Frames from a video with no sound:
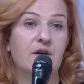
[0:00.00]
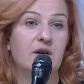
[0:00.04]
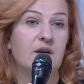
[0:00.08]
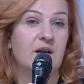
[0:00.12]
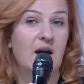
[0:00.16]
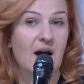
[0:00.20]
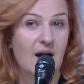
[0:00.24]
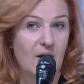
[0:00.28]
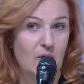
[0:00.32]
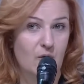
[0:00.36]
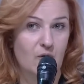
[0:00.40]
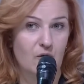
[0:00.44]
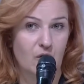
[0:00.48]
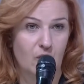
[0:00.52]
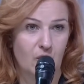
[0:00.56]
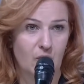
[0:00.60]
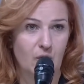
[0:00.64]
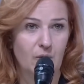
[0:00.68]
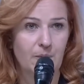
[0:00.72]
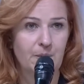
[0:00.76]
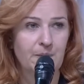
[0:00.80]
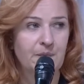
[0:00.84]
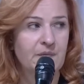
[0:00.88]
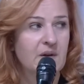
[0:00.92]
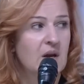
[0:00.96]

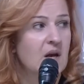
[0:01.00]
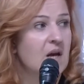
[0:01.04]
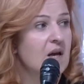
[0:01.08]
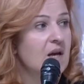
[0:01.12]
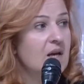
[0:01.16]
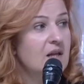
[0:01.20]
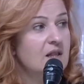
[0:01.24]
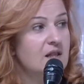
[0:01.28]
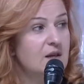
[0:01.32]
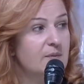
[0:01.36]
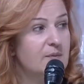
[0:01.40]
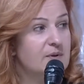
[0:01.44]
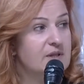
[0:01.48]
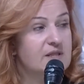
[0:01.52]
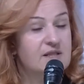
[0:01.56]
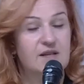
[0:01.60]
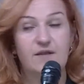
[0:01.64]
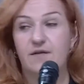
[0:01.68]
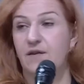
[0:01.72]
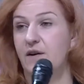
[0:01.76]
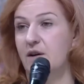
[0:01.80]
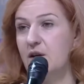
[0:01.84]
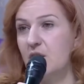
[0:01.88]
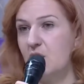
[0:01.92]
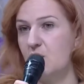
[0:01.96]
Nauru in the
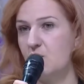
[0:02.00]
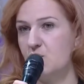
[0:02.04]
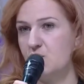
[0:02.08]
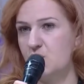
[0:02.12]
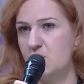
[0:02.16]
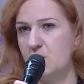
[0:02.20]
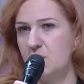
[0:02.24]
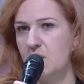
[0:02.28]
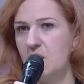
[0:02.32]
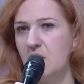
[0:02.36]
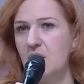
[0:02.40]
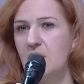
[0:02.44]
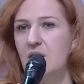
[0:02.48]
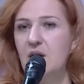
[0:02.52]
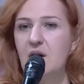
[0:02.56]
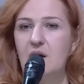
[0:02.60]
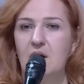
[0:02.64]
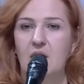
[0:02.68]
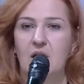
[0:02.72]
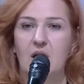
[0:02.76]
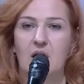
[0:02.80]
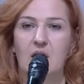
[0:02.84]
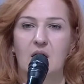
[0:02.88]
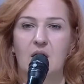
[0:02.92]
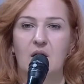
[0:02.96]
Pacific Ocean,
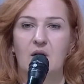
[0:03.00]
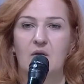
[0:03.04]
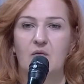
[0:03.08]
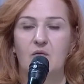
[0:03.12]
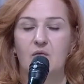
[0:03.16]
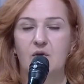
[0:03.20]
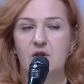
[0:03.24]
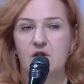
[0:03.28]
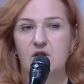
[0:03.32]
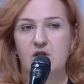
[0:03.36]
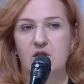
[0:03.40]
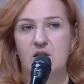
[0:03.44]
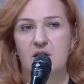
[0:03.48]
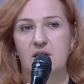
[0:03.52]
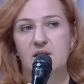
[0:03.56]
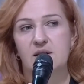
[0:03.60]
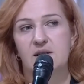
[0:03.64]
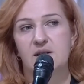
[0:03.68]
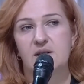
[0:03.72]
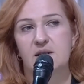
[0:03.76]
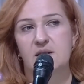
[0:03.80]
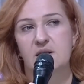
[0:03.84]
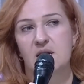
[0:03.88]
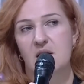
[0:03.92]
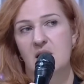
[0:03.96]
which
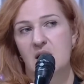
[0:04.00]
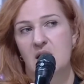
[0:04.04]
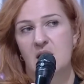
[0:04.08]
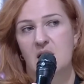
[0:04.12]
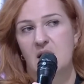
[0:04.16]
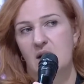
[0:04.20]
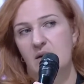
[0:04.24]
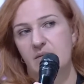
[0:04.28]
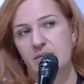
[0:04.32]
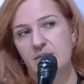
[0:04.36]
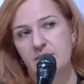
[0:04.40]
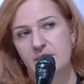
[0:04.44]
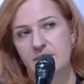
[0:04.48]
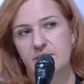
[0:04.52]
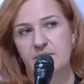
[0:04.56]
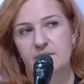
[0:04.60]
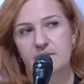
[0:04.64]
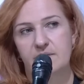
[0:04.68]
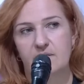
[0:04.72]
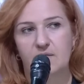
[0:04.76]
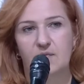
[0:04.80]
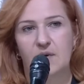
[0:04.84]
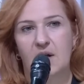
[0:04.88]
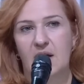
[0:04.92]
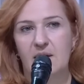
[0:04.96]
is,
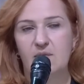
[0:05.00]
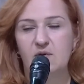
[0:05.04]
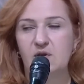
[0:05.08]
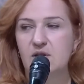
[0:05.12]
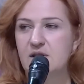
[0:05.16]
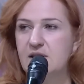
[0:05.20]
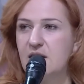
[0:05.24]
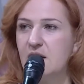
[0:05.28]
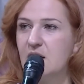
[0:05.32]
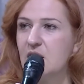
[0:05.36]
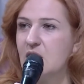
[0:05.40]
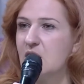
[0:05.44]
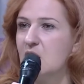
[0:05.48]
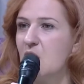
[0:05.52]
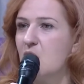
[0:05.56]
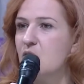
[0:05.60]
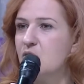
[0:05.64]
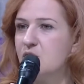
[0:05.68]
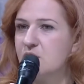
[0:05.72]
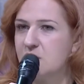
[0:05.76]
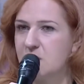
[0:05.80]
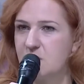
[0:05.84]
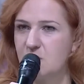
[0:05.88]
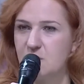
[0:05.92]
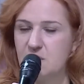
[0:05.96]
well, I wouldn't say
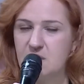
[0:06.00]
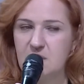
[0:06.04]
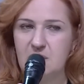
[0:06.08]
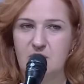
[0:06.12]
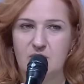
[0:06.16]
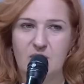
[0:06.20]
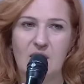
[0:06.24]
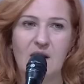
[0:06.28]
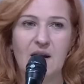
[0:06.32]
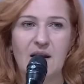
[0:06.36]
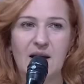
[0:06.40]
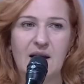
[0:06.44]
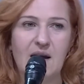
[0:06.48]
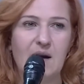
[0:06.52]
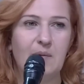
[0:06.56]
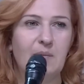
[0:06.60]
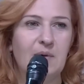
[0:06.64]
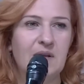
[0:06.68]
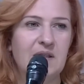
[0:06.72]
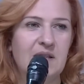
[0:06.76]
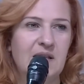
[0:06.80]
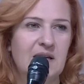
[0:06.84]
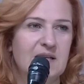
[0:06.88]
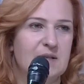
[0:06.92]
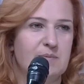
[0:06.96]
close to Australia,
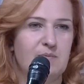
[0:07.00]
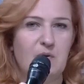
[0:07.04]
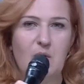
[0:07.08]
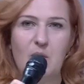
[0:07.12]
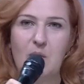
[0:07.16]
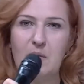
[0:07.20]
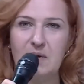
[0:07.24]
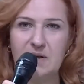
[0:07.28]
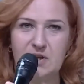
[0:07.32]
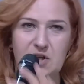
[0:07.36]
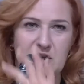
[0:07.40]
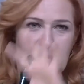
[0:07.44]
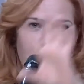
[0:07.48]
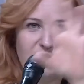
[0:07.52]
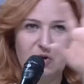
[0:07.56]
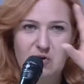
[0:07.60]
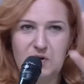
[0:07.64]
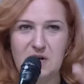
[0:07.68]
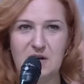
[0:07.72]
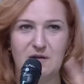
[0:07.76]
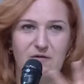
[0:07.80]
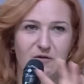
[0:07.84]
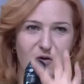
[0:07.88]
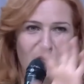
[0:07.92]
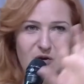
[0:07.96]
but that's probably just to
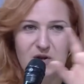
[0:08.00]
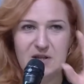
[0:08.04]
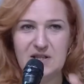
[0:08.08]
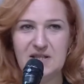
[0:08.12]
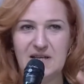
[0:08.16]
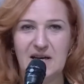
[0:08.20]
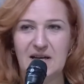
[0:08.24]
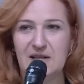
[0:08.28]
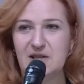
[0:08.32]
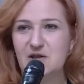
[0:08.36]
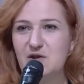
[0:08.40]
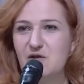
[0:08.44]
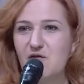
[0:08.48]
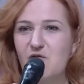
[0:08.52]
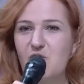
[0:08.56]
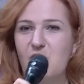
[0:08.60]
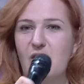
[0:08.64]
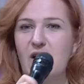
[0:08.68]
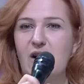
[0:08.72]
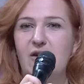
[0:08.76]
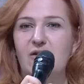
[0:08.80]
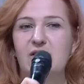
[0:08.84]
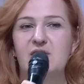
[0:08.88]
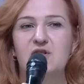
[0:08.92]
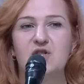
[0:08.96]
give you a sense of
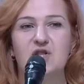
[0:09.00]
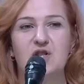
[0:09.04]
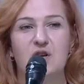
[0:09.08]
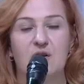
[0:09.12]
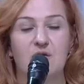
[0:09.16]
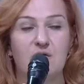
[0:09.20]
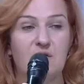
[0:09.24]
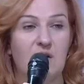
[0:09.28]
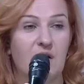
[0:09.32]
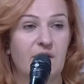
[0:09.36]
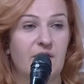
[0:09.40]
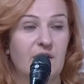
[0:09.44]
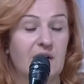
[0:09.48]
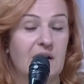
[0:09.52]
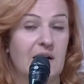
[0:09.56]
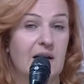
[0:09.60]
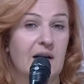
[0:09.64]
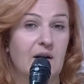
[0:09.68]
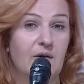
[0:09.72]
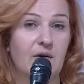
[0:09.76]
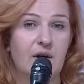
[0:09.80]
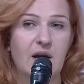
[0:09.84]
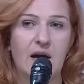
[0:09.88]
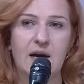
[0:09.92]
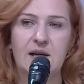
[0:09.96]
where it's geographically
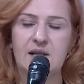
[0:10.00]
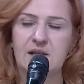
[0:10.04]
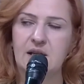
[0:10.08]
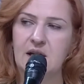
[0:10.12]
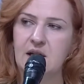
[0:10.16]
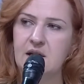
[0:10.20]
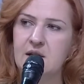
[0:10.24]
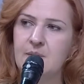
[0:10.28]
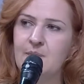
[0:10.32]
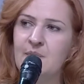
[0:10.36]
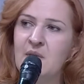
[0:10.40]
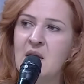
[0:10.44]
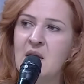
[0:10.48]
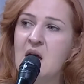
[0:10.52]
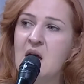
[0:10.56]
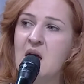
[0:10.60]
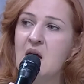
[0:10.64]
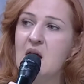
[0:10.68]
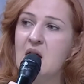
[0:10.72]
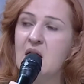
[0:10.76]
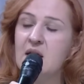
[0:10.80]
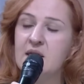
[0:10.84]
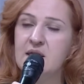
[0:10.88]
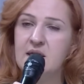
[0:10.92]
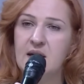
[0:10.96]
located.
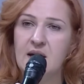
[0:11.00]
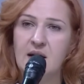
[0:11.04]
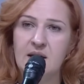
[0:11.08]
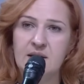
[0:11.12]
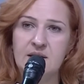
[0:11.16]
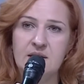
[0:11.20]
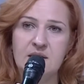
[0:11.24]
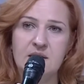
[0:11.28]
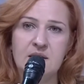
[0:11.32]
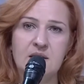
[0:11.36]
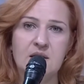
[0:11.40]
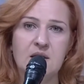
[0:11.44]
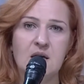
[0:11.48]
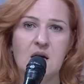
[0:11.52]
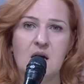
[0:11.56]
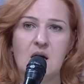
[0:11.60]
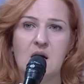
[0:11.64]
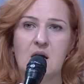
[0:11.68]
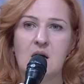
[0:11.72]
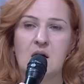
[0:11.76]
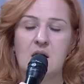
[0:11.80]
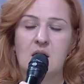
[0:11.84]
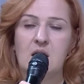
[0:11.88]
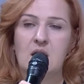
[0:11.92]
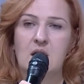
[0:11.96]
And that's
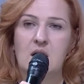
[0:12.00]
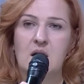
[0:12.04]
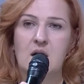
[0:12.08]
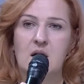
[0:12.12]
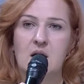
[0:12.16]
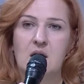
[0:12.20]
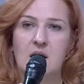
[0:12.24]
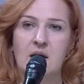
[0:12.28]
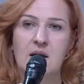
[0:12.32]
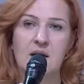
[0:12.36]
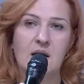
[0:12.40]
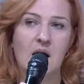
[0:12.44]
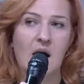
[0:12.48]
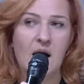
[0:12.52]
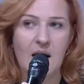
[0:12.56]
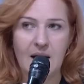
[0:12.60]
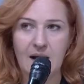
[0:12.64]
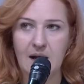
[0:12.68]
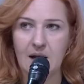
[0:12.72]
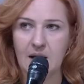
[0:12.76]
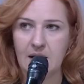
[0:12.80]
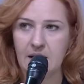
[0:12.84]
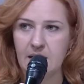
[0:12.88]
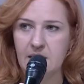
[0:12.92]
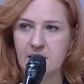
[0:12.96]
an
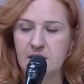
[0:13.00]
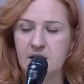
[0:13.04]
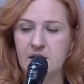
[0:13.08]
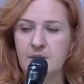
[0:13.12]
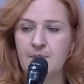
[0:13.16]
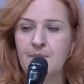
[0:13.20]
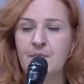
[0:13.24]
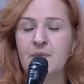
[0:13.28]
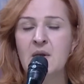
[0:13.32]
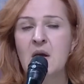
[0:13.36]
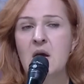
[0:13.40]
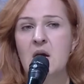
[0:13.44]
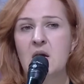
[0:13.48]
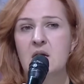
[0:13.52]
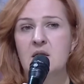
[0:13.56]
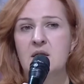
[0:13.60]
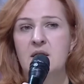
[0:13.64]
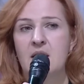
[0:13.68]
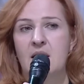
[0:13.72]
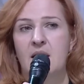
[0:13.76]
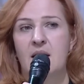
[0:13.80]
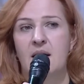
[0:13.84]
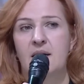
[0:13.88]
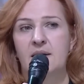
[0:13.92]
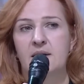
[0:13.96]
island
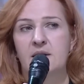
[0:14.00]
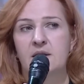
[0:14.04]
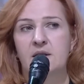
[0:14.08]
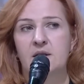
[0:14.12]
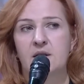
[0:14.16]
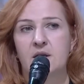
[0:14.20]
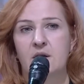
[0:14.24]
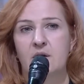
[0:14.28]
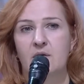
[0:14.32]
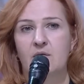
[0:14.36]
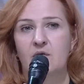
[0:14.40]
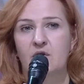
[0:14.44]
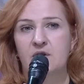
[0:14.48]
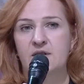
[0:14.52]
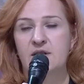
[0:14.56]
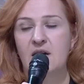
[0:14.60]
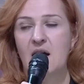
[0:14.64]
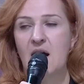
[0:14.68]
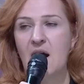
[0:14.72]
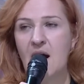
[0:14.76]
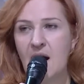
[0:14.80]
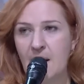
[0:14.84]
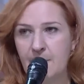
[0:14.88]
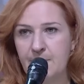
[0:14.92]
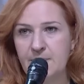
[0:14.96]
that was
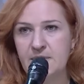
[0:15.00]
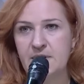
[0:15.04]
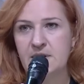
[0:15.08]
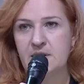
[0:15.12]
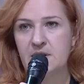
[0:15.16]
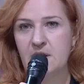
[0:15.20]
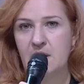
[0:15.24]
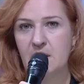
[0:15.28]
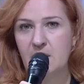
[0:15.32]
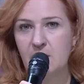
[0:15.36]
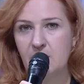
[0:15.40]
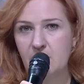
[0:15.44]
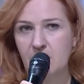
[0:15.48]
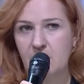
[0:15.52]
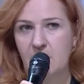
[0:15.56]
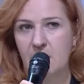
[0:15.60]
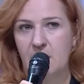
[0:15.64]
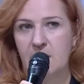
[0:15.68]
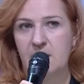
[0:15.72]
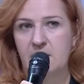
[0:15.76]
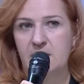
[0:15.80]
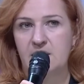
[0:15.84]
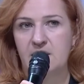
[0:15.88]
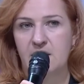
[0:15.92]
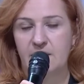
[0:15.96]

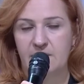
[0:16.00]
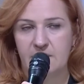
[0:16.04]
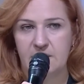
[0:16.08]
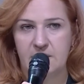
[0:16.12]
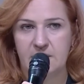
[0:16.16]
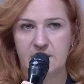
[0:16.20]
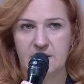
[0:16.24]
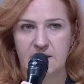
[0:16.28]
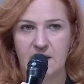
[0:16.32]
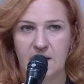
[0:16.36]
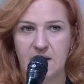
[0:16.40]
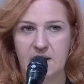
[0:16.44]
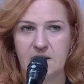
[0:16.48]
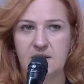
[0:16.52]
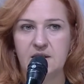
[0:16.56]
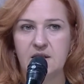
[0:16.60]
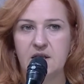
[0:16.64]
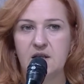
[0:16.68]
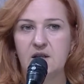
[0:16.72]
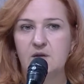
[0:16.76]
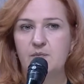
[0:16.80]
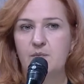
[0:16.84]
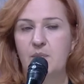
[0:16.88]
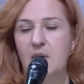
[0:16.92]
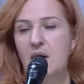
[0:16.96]
absolutely
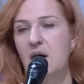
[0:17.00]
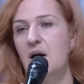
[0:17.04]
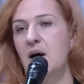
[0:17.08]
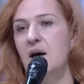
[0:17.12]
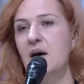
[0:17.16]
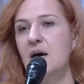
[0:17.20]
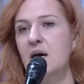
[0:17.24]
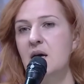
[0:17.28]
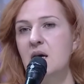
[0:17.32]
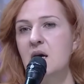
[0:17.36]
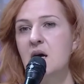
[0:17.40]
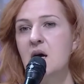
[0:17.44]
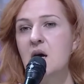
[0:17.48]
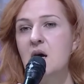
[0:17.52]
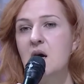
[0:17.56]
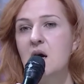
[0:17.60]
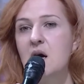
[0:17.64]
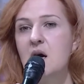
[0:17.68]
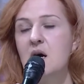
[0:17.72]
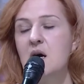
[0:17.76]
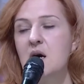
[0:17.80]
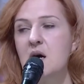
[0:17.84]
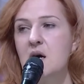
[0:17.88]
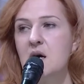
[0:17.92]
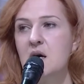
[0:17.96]
devastated by
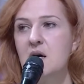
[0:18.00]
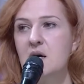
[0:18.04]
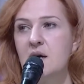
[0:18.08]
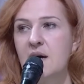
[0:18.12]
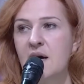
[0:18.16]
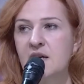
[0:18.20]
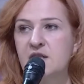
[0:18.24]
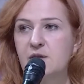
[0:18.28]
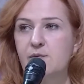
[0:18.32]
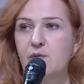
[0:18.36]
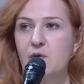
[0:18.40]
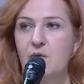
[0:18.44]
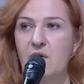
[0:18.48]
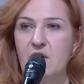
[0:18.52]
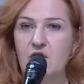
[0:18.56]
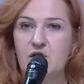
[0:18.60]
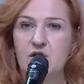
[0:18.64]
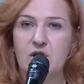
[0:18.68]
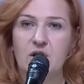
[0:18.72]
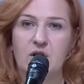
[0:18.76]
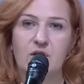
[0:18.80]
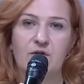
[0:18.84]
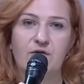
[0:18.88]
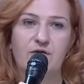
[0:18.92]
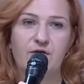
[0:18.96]

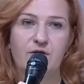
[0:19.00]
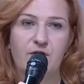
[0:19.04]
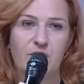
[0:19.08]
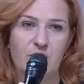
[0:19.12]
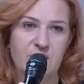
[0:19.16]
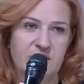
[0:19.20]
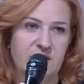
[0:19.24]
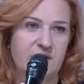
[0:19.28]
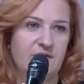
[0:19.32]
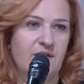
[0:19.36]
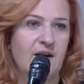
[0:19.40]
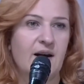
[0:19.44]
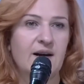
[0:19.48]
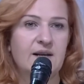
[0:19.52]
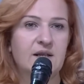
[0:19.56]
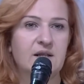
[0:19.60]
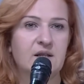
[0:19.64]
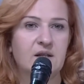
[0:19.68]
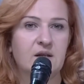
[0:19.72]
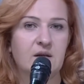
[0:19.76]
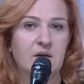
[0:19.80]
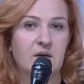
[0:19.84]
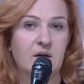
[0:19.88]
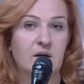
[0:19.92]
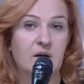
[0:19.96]
exploration of
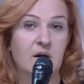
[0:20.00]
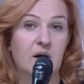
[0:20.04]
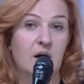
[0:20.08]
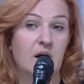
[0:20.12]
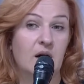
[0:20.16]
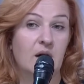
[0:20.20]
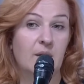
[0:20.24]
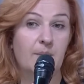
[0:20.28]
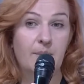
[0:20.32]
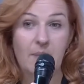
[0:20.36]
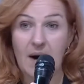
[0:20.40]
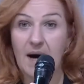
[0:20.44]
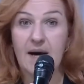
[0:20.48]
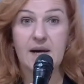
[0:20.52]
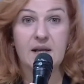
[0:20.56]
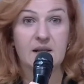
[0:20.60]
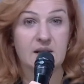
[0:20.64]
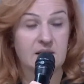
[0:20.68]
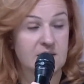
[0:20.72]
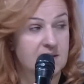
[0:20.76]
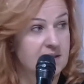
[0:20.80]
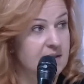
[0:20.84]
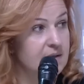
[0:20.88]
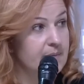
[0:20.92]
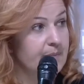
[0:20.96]
phosphate
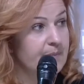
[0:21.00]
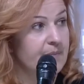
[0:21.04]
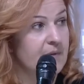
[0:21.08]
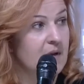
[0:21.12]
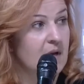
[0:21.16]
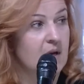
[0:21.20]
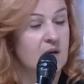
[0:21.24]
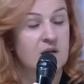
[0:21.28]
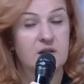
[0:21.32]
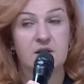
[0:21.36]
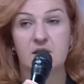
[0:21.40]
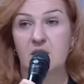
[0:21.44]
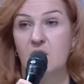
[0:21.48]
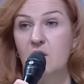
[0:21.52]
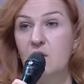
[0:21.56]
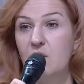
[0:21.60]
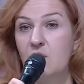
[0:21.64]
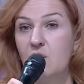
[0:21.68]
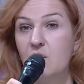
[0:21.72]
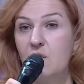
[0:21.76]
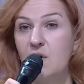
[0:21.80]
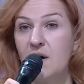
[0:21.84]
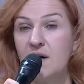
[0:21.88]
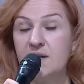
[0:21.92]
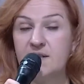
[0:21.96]
mines.
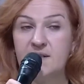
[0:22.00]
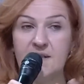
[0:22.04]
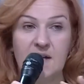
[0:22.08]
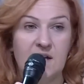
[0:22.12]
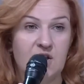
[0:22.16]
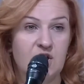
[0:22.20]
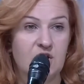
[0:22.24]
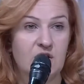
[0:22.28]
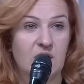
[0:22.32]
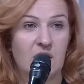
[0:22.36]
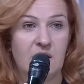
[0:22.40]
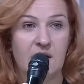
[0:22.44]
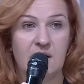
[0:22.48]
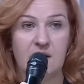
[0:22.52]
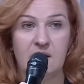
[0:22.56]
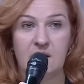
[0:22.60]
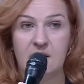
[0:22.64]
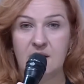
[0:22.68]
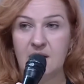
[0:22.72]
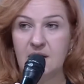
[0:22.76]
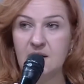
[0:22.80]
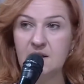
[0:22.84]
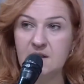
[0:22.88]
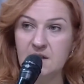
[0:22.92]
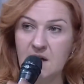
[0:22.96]
So essentially,
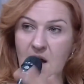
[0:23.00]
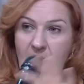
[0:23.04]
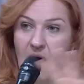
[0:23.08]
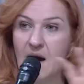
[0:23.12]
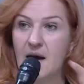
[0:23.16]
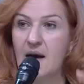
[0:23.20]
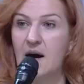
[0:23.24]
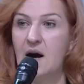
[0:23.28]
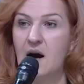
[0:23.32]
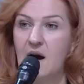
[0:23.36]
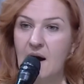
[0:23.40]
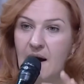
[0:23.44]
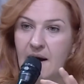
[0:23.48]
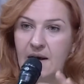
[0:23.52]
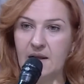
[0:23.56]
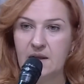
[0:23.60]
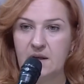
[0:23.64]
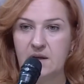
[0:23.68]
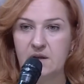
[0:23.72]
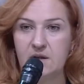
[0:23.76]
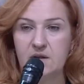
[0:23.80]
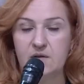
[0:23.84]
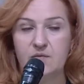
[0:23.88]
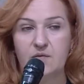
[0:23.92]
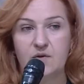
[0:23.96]
the entire
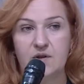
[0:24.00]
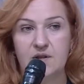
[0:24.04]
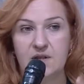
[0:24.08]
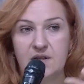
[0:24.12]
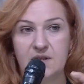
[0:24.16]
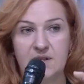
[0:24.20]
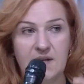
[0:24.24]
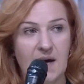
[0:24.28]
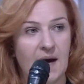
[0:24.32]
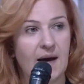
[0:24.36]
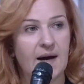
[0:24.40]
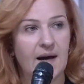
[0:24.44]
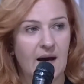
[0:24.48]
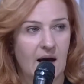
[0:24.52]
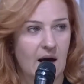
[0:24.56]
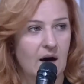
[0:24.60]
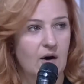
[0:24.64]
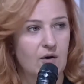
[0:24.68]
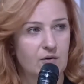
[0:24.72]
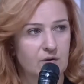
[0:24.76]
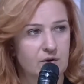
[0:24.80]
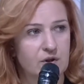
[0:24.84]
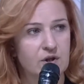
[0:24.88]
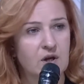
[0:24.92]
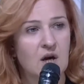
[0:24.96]
island was dug
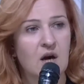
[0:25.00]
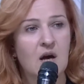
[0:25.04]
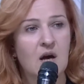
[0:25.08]
out